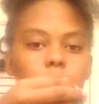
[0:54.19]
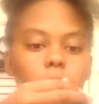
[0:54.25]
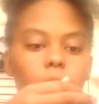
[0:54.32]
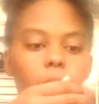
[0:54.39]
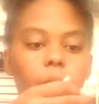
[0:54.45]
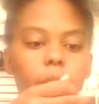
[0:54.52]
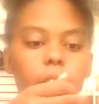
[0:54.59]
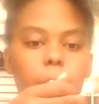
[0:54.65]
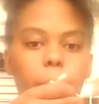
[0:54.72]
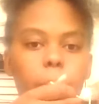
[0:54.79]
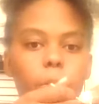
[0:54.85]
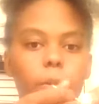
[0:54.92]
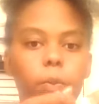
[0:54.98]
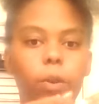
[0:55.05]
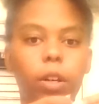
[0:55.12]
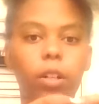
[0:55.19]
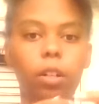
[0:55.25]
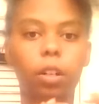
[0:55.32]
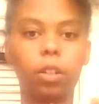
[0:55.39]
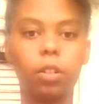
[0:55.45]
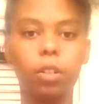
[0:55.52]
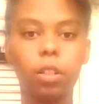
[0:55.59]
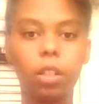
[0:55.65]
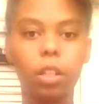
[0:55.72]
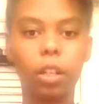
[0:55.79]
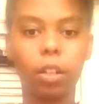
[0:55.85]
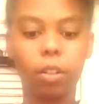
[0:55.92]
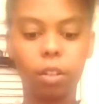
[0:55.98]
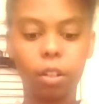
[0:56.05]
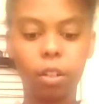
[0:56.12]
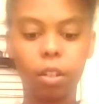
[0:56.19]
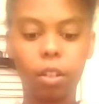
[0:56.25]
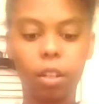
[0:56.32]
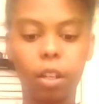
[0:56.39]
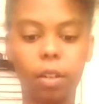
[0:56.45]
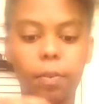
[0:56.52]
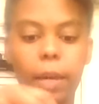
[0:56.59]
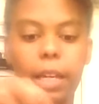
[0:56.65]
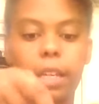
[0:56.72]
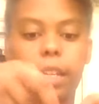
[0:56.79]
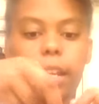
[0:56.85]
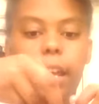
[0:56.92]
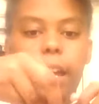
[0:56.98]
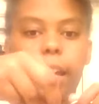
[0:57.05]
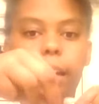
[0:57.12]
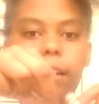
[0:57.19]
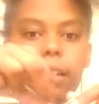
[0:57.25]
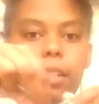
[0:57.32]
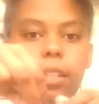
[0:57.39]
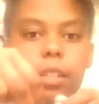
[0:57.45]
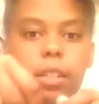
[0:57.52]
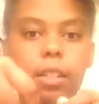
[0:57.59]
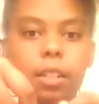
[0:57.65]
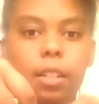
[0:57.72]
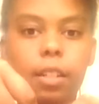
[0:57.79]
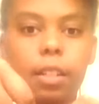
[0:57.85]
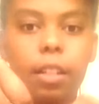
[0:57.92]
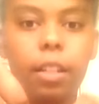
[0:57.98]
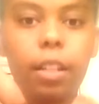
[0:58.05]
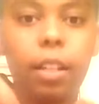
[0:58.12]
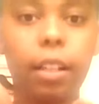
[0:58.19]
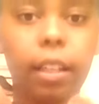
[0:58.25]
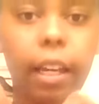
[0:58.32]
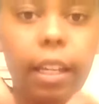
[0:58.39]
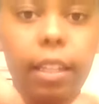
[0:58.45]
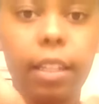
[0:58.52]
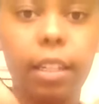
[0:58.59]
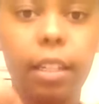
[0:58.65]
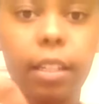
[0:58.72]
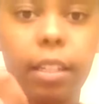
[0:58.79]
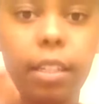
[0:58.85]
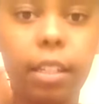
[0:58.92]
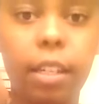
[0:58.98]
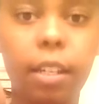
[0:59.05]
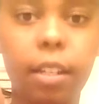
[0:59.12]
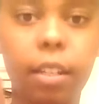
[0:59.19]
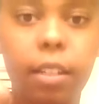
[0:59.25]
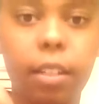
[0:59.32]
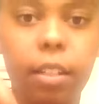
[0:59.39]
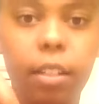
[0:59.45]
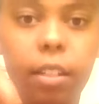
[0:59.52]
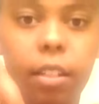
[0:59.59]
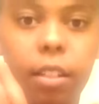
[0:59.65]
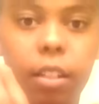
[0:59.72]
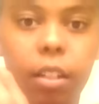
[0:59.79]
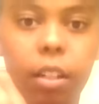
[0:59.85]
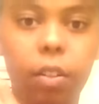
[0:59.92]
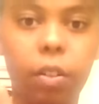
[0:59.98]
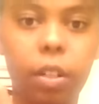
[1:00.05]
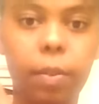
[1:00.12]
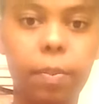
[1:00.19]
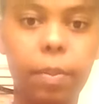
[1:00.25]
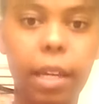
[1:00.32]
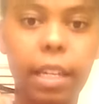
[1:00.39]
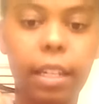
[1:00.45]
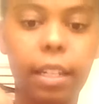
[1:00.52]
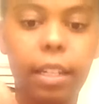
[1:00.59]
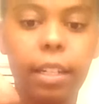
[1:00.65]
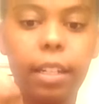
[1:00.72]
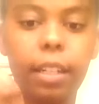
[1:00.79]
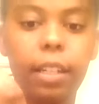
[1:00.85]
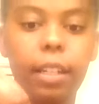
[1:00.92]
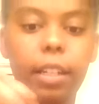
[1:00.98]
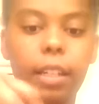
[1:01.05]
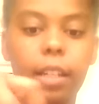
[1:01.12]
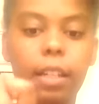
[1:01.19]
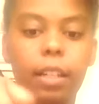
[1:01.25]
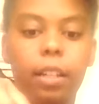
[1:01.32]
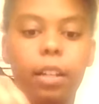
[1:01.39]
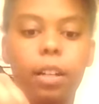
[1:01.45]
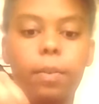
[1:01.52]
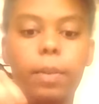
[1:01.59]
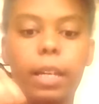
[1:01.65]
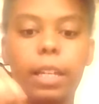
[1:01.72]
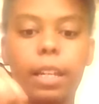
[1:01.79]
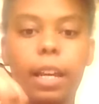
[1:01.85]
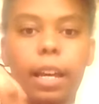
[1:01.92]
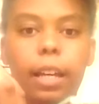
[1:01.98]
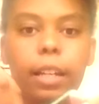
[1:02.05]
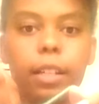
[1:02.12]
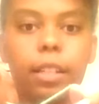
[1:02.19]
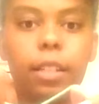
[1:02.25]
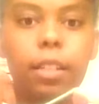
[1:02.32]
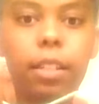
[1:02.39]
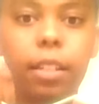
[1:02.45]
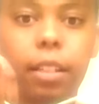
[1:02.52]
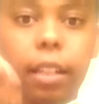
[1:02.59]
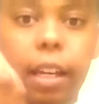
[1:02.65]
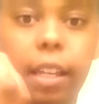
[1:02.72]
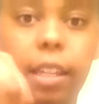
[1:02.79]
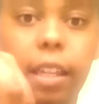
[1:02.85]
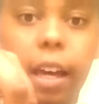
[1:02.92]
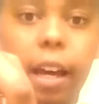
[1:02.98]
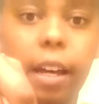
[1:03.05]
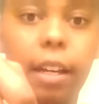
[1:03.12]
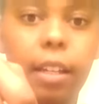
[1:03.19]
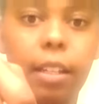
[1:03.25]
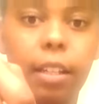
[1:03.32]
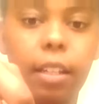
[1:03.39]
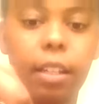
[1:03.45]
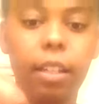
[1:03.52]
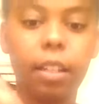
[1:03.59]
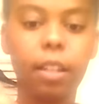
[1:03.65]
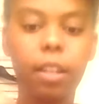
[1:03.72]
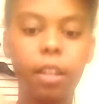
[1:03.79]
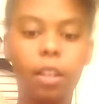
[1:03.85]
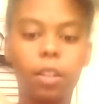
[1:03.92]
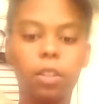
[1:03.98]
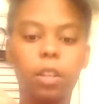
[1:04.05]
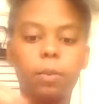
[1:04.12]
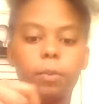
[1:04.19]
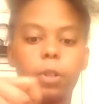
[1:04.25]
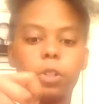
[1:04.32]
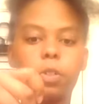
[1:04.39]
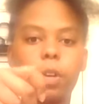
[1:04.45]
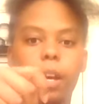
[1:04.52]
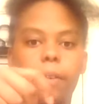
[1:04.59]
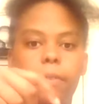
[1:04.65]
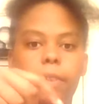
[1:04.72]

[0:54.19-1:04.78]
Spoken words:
you're going to put one under the other and make an X like this. See? You're going to make an X like that. Then once you